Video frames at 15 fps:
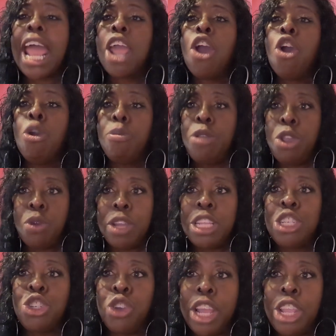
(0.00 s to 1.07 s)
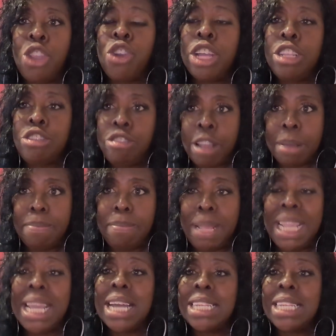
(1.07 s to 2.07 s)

And I hope you enjoyed your trip.